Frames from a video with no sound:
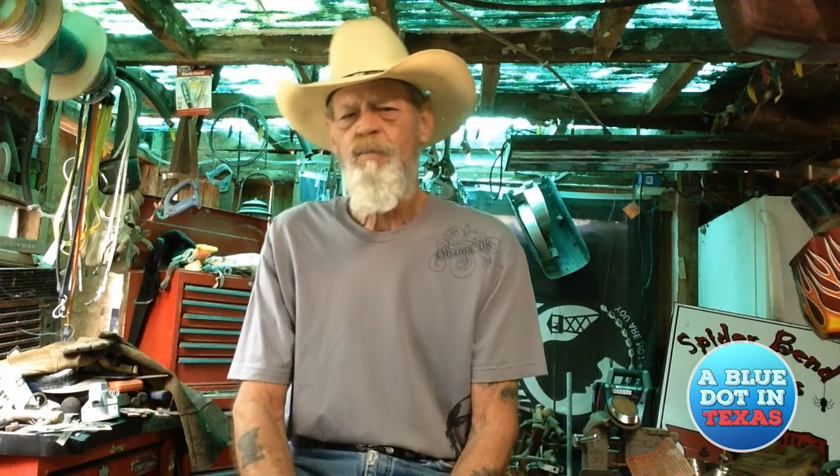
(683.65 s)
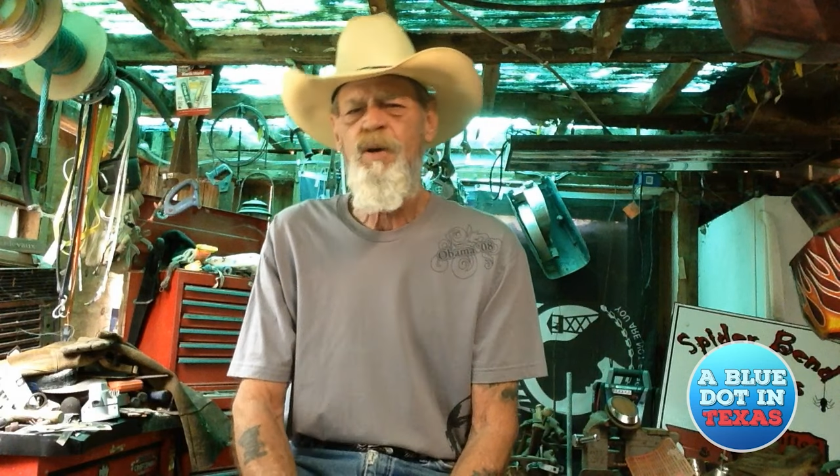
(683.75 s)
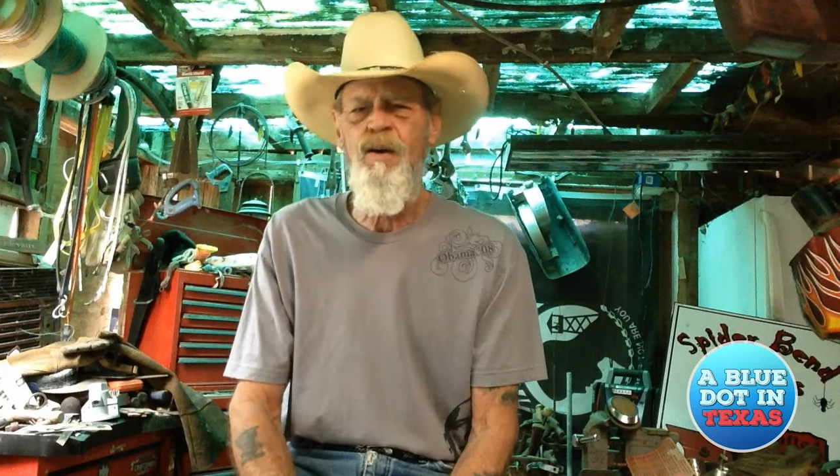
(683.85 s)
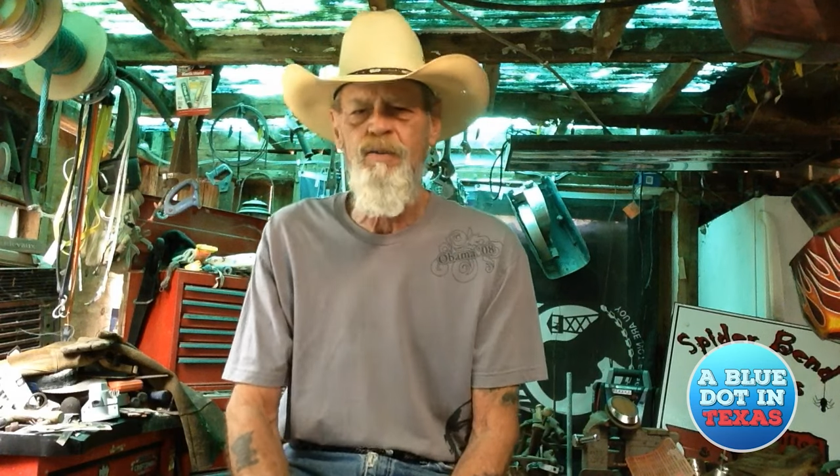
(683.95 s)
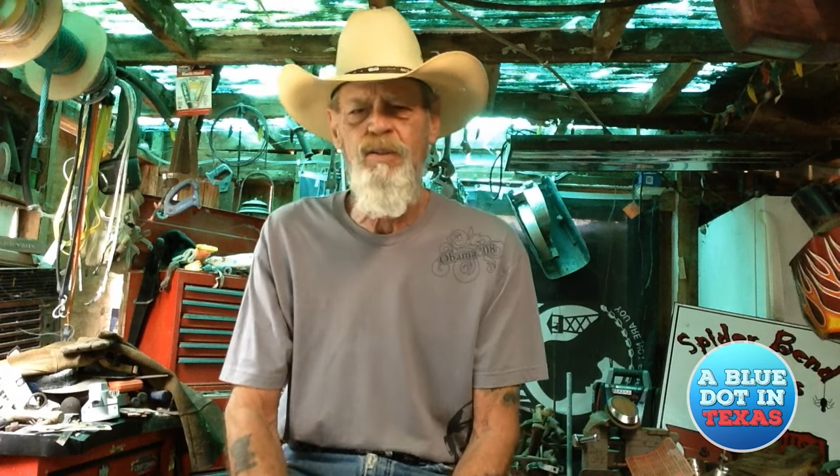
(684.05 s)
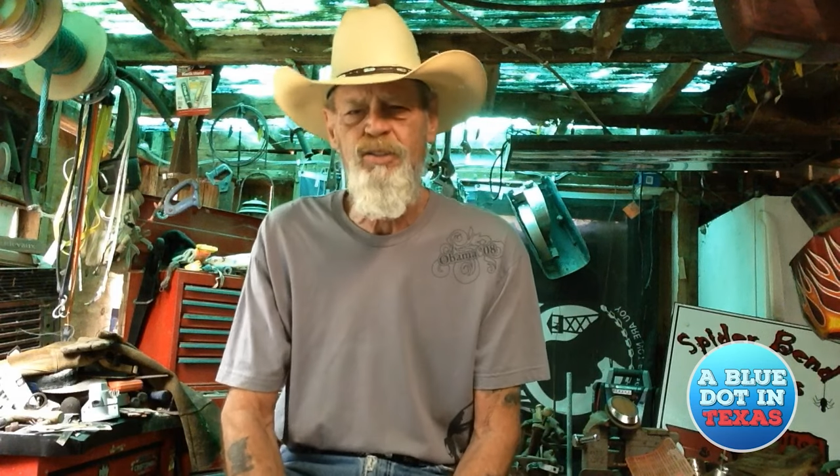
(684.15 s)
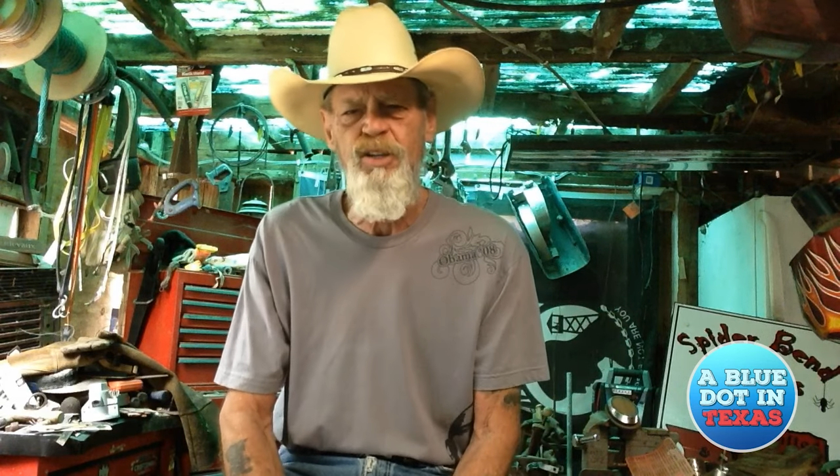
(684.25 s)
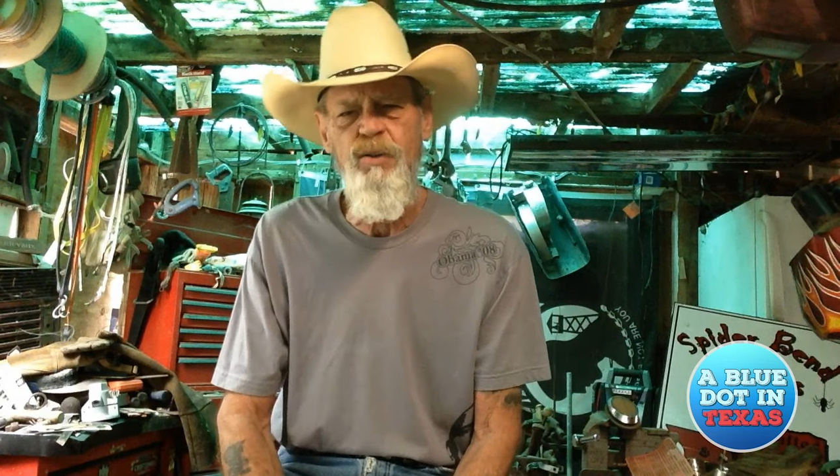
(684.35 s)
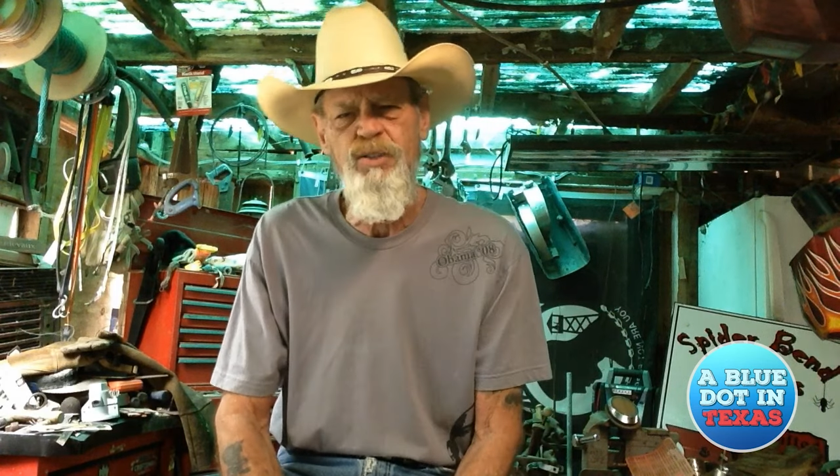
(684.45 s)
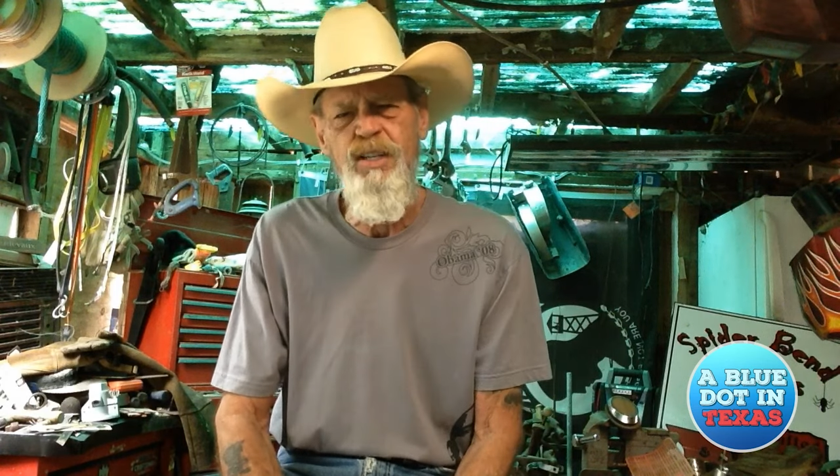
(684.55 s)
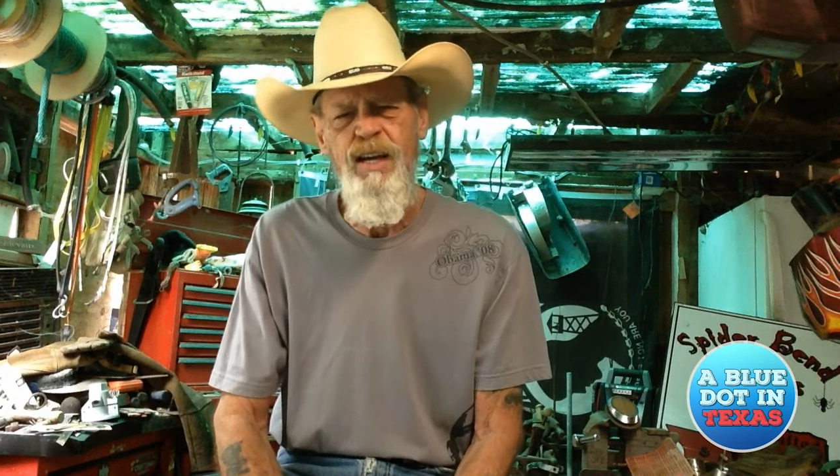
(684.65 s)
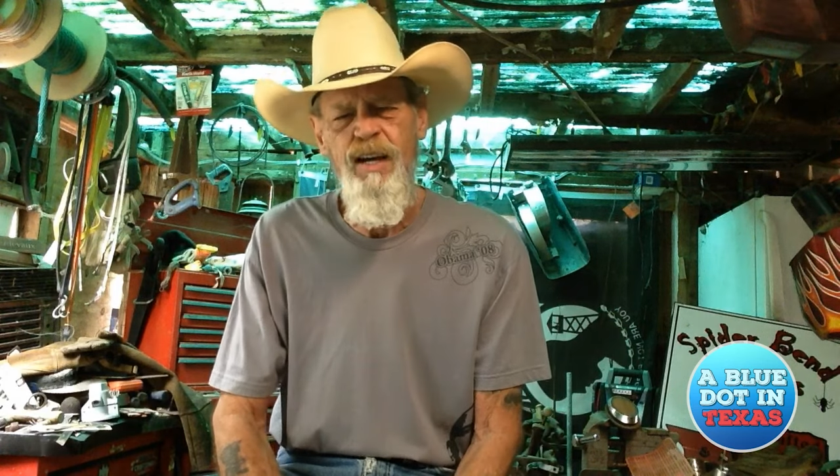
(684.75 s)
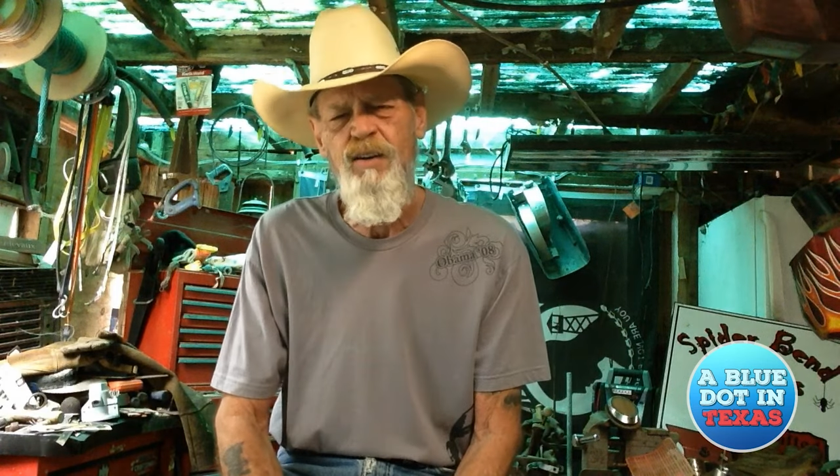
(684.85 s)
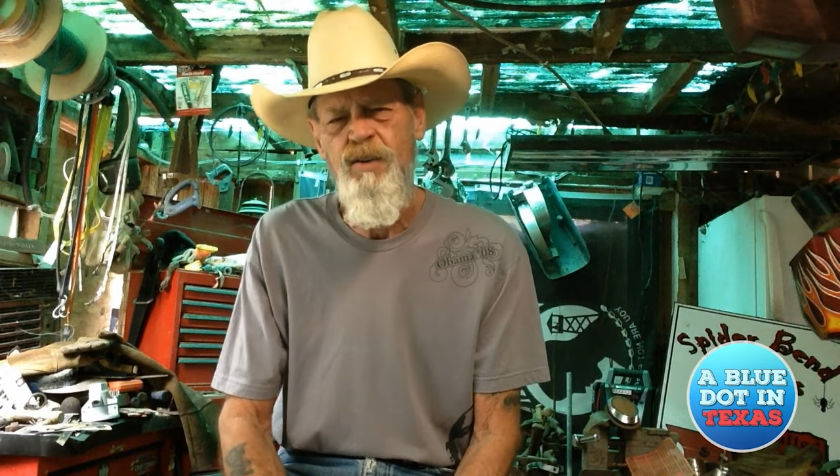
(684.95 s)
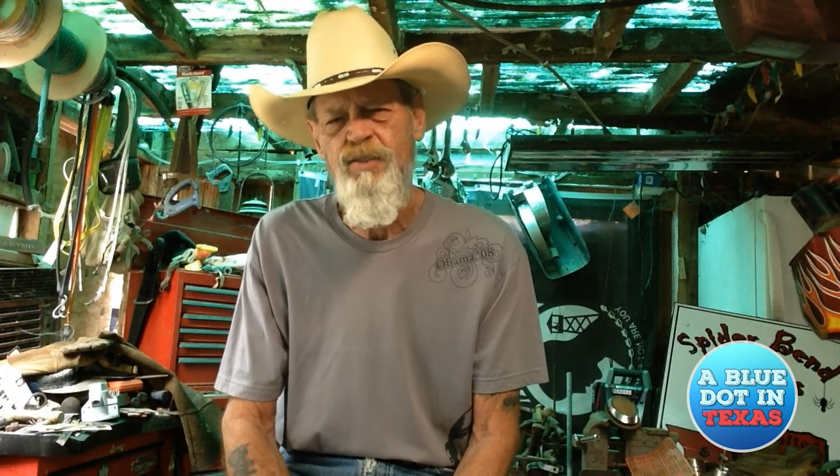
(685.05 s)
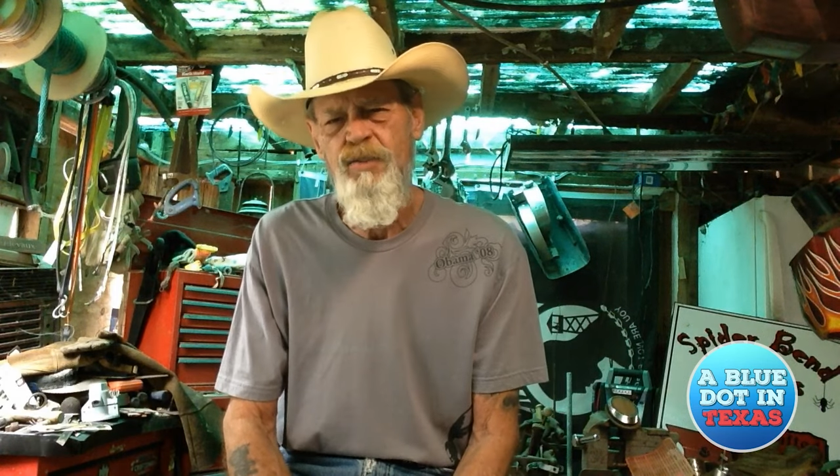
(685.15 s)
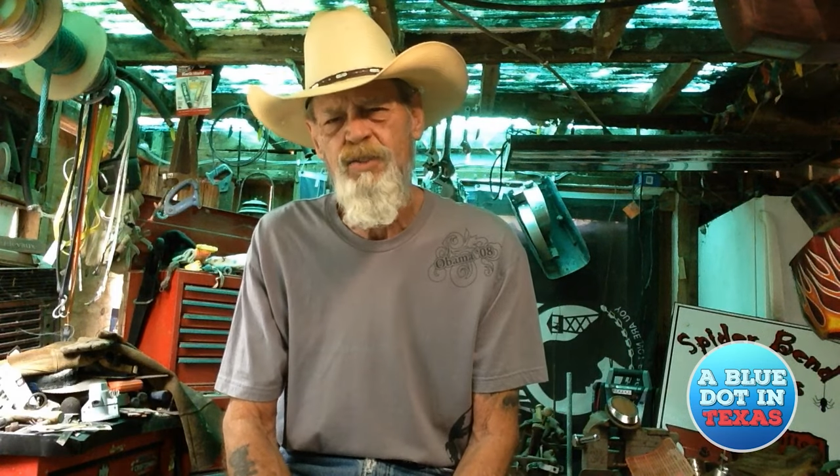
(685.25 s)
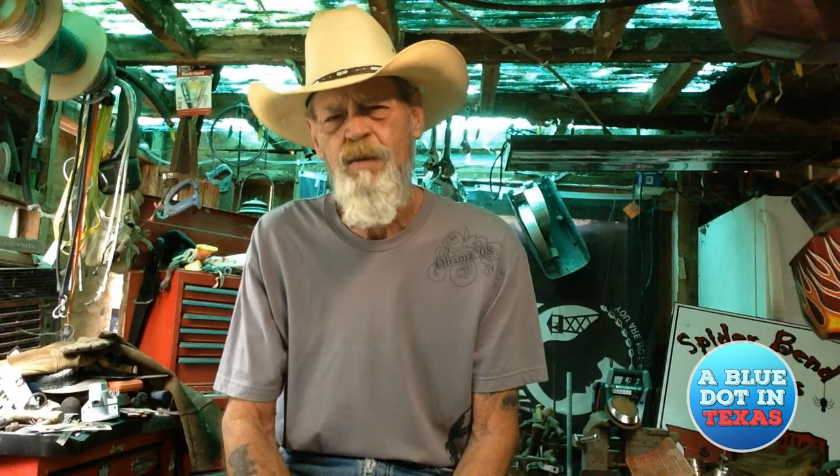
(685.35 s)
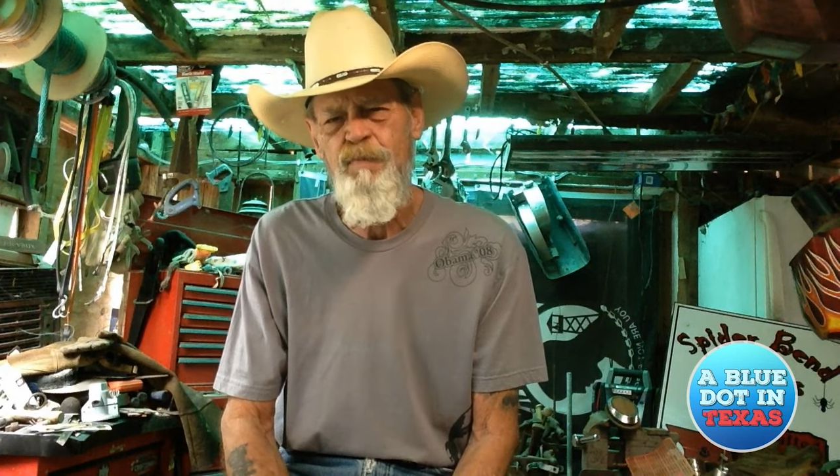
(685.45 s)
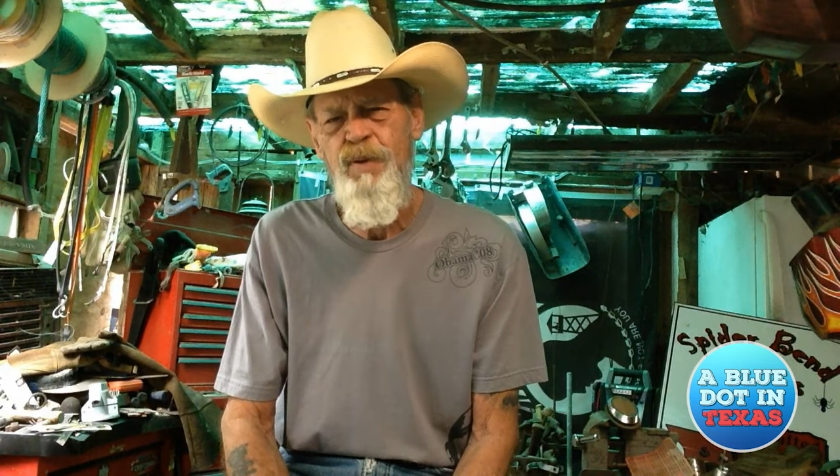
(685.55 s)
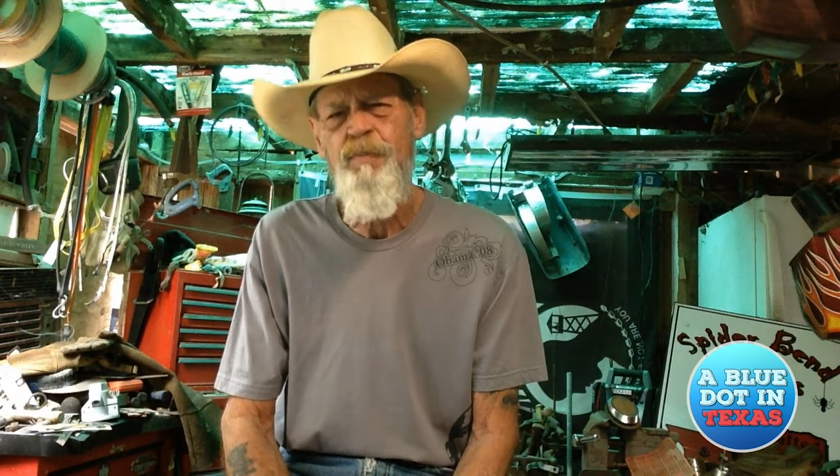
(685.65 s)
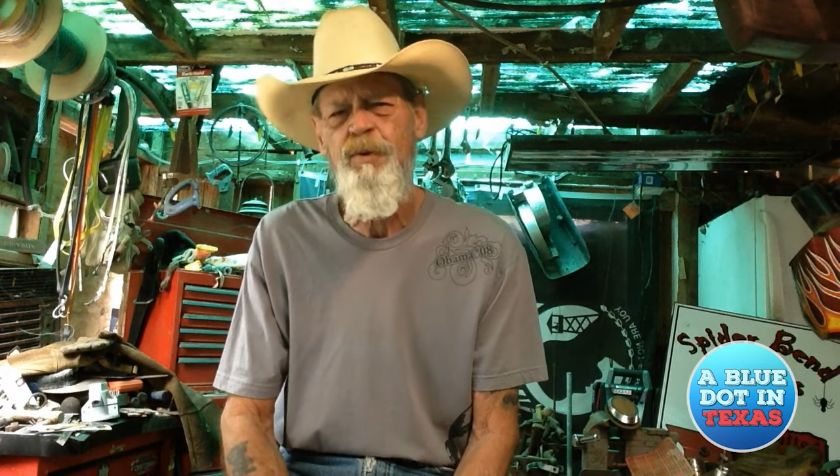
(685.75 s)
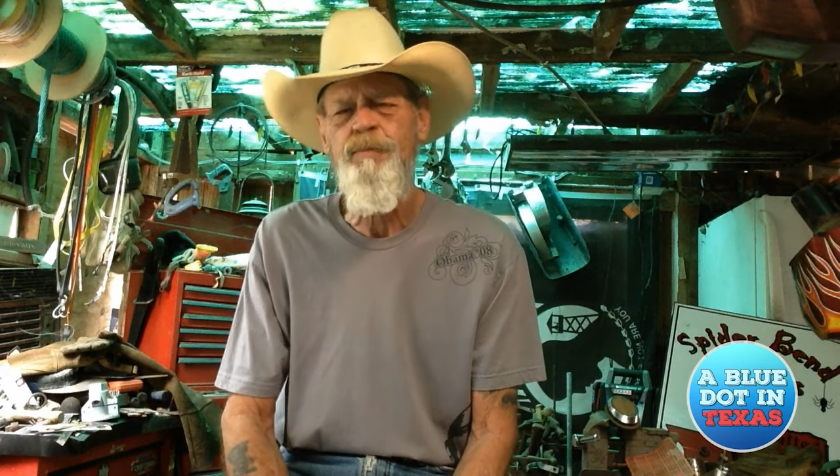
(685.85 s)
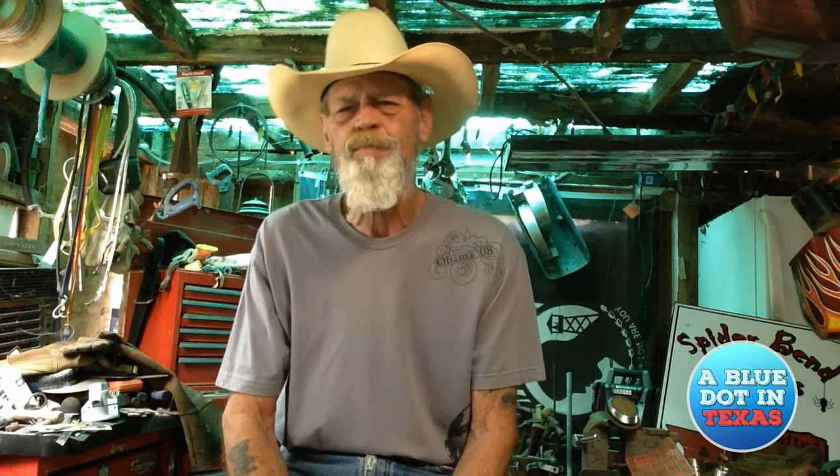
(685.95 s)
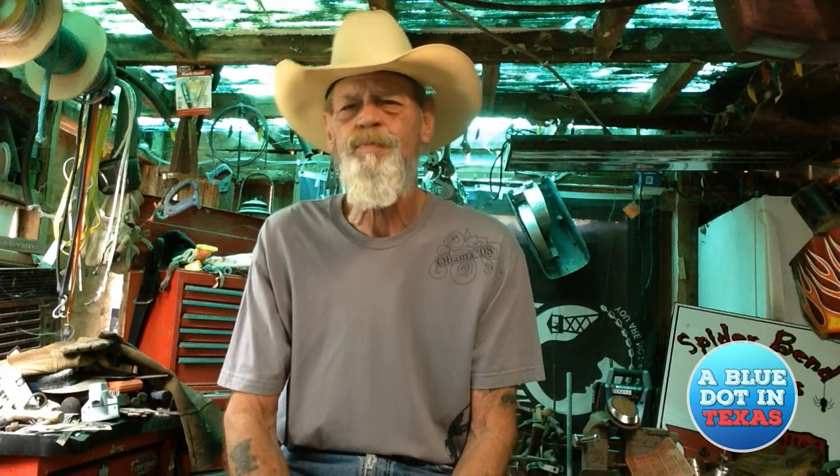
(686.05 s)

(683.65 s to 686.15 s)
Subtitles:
Because it shows the ignorance of some people.